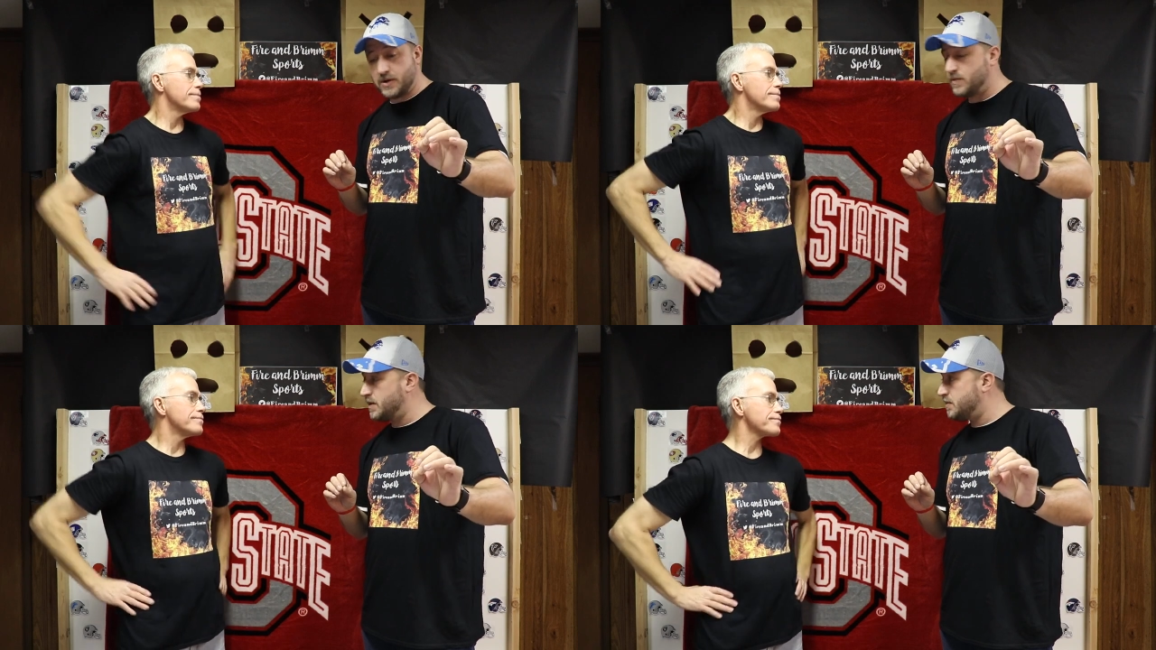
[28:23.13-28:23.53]
Speaker 1: show
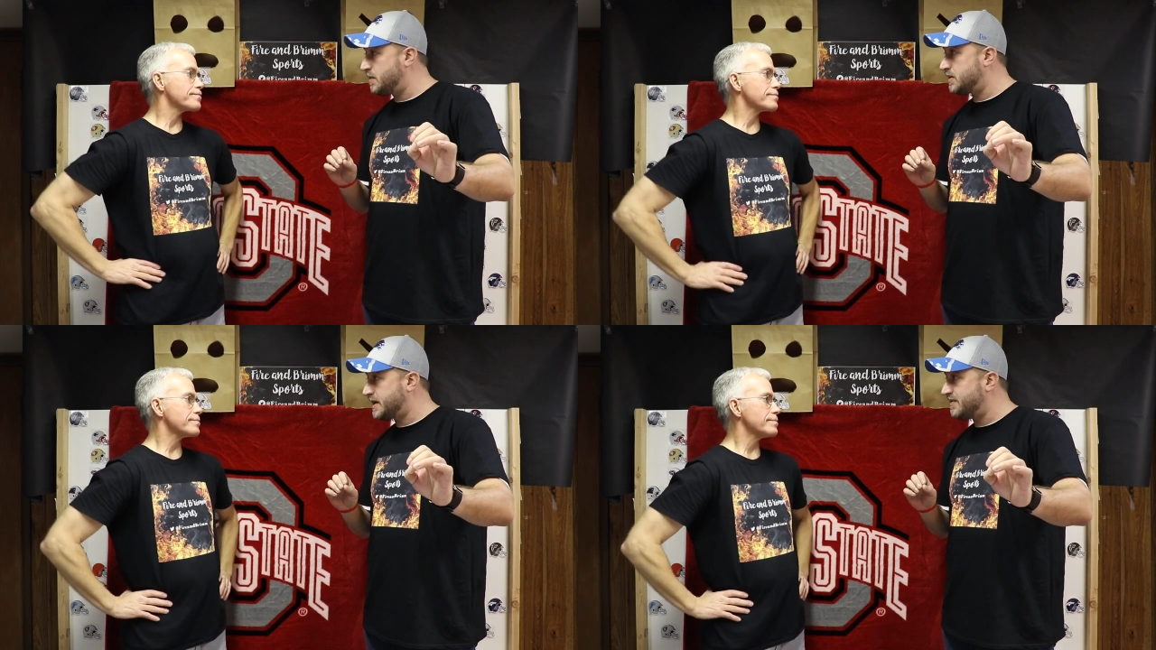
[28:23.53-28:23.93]
you. We'll,
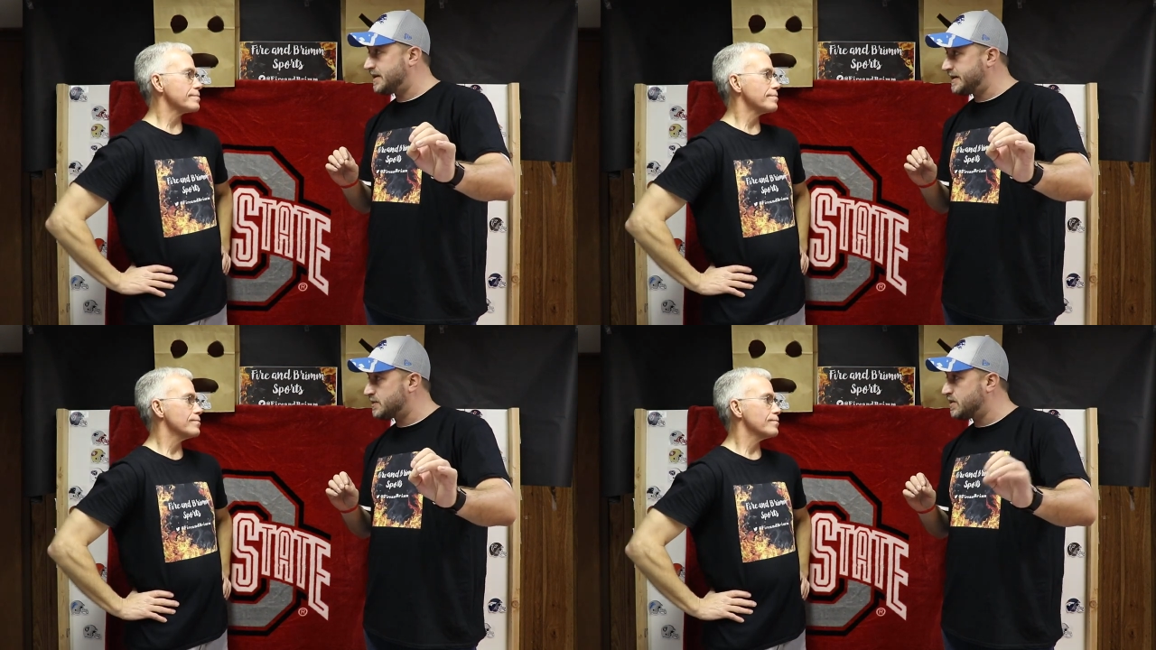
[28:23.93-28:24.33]
we'll, we'll give
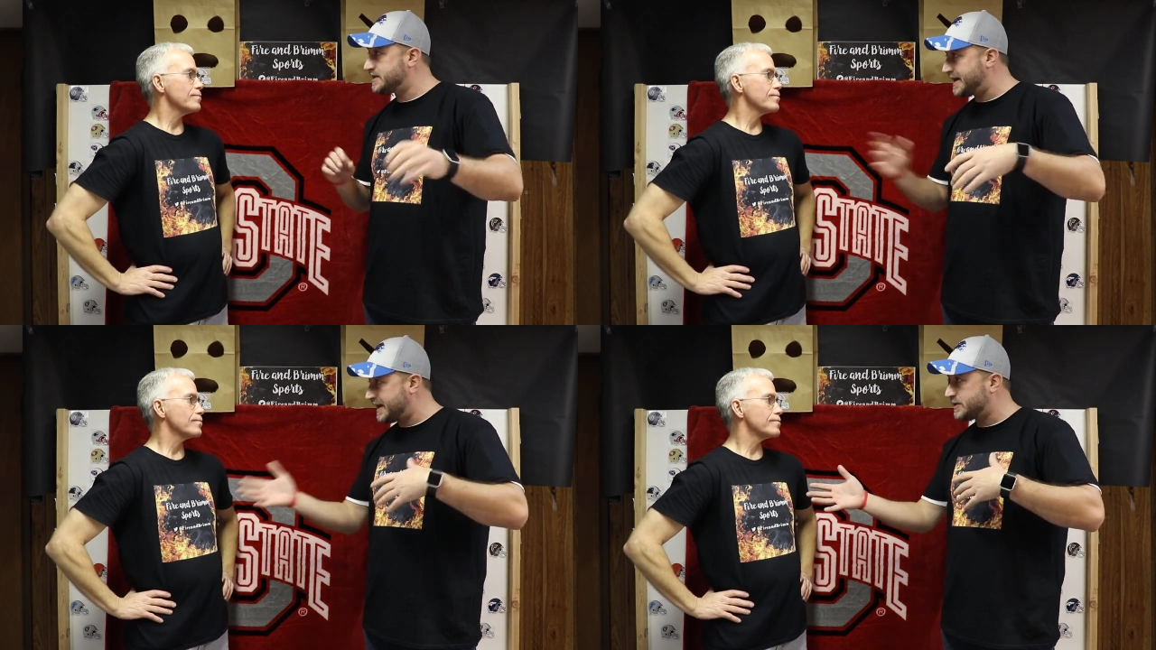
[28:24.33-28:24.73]
you a link to where
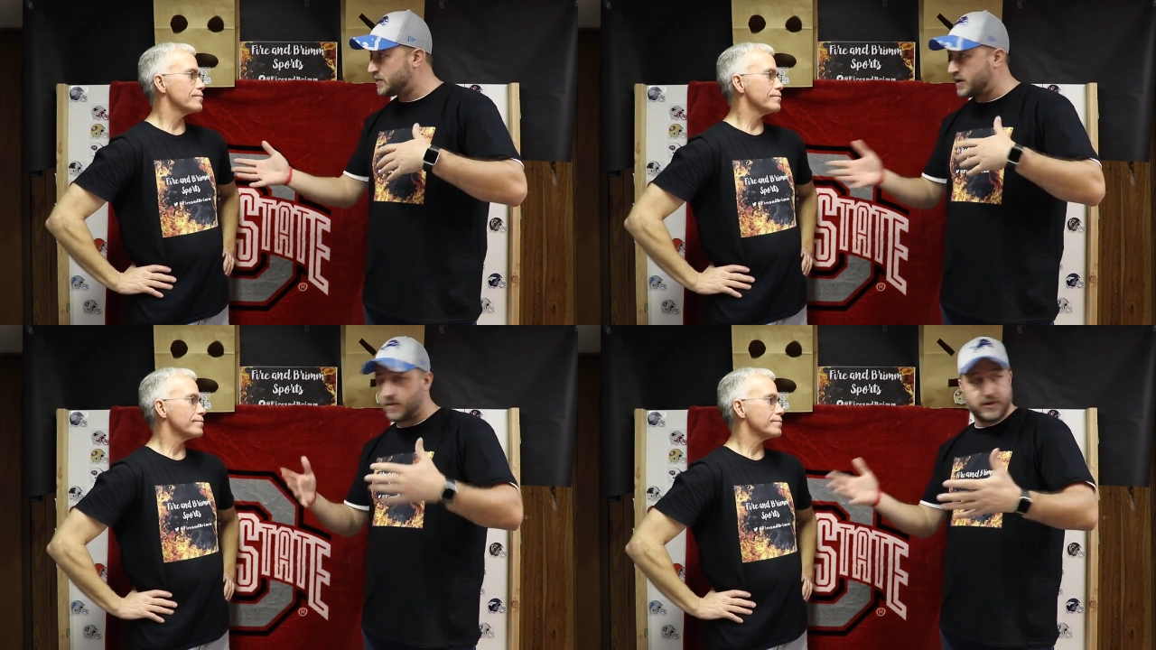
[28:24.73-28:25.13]
it's at on
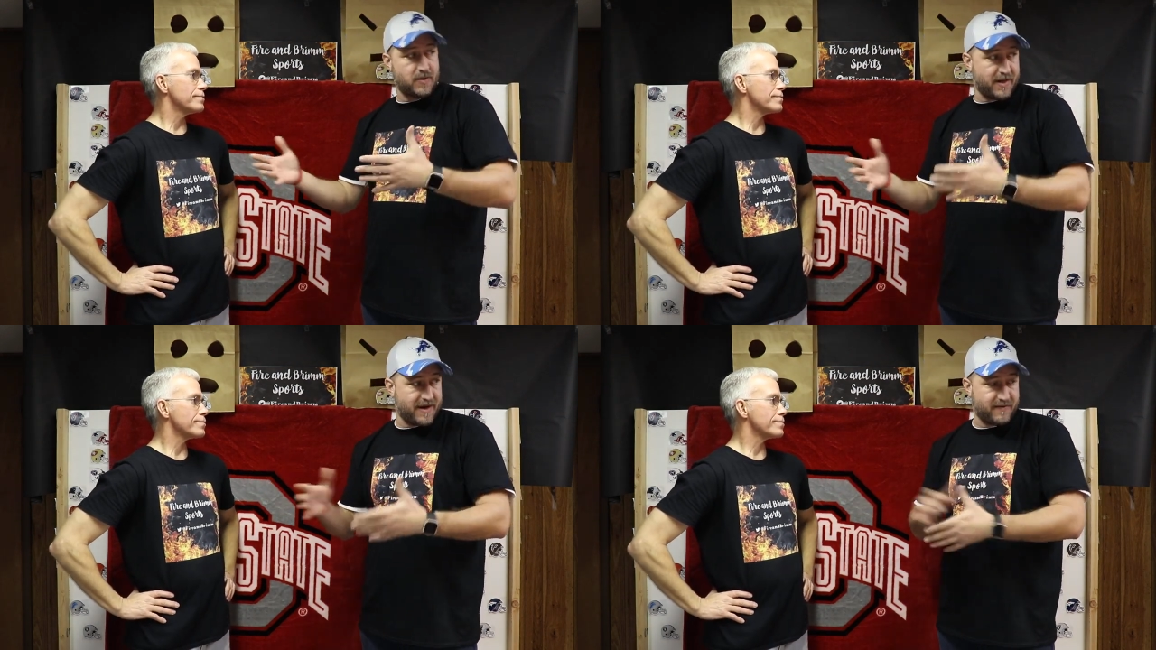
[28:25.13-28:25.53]
Twitter. We'll
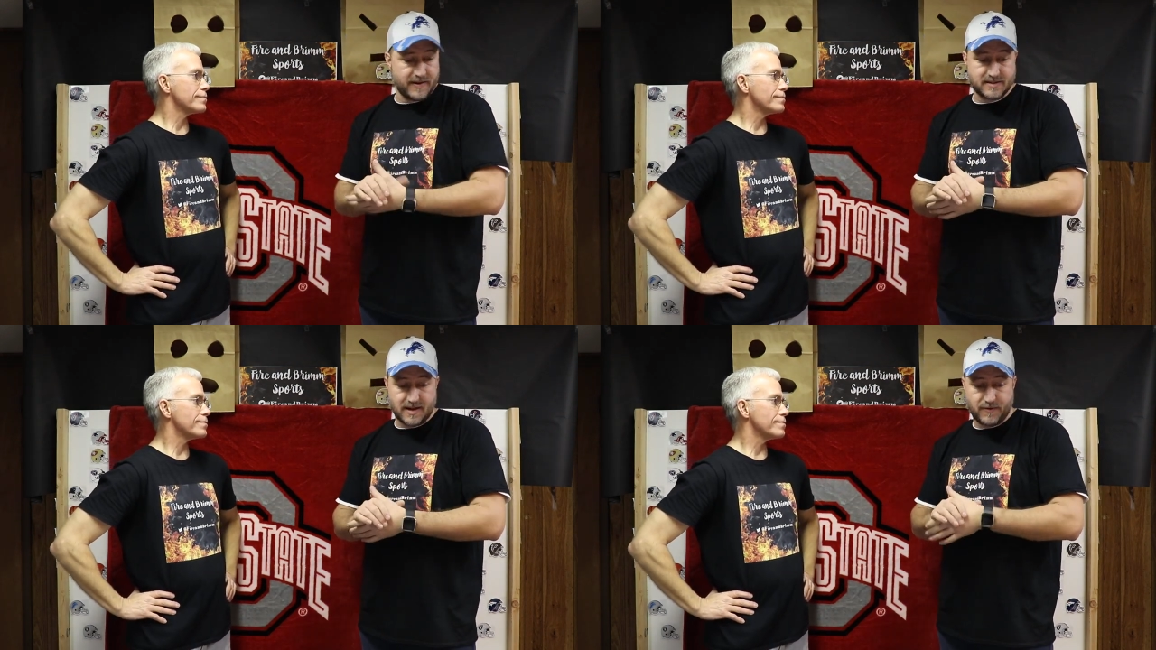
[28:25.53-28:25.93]
do all that
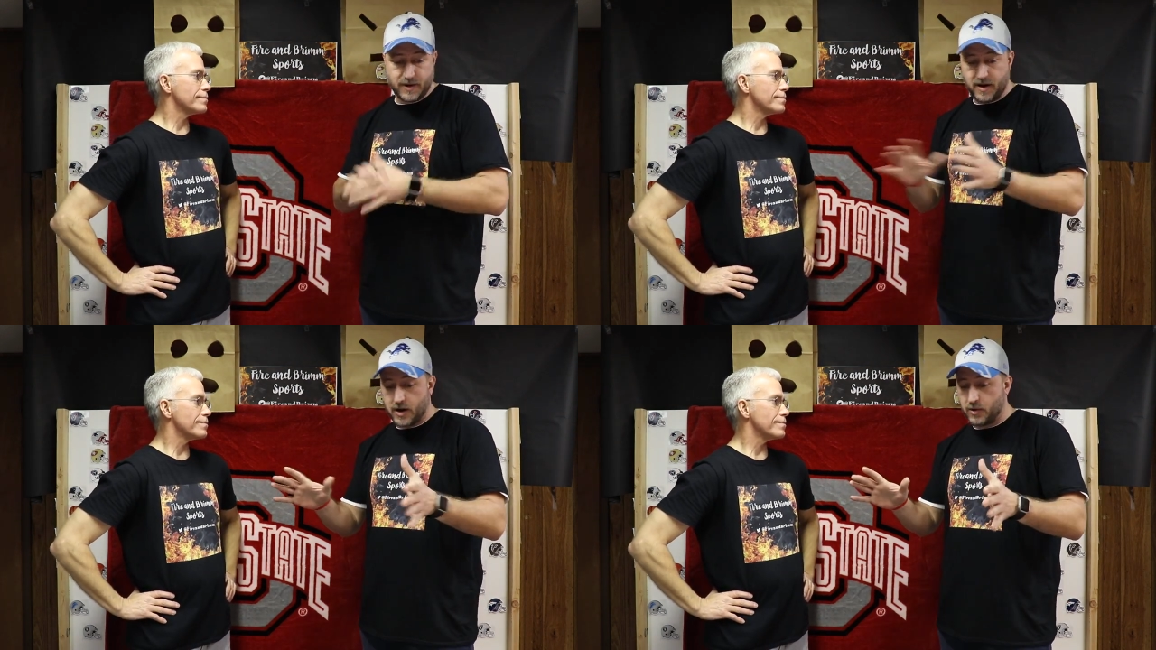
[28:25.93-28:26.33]
fun stuff.
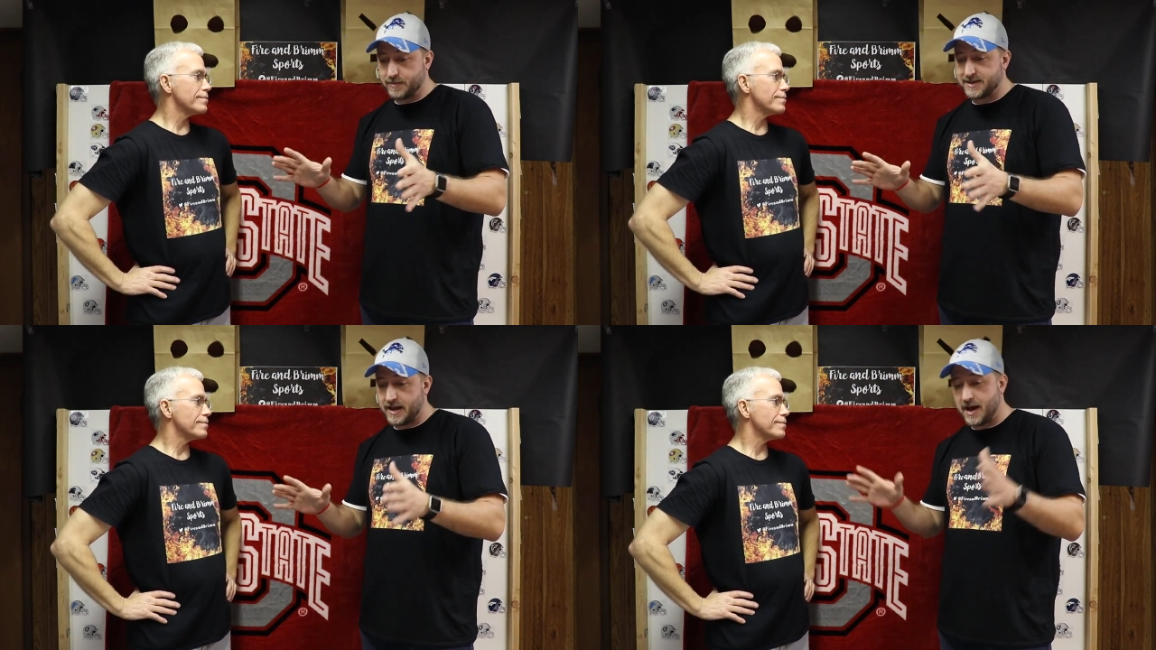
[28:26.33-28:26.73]
We'll get our
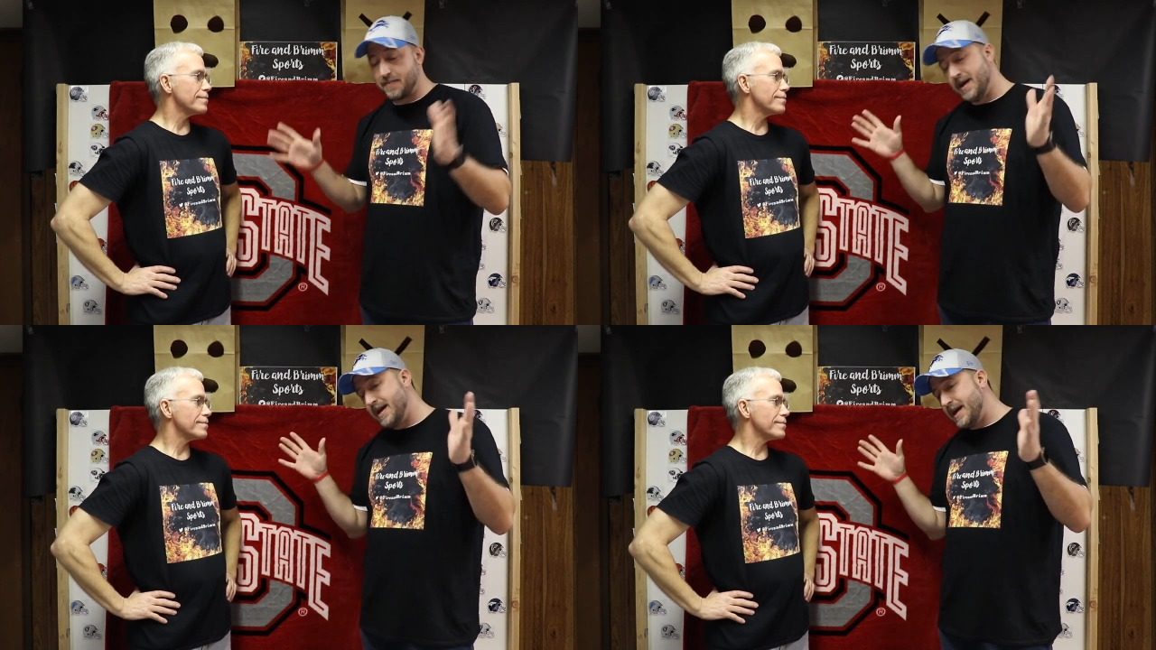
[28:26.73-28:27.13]
group set
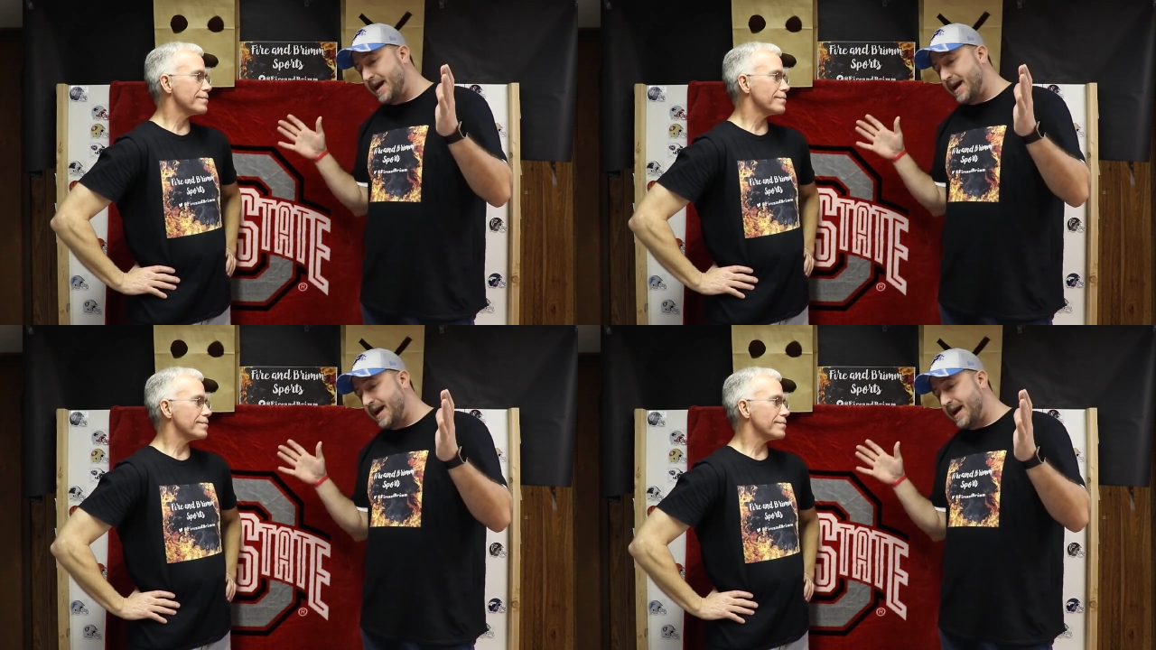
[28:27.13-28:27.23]
up.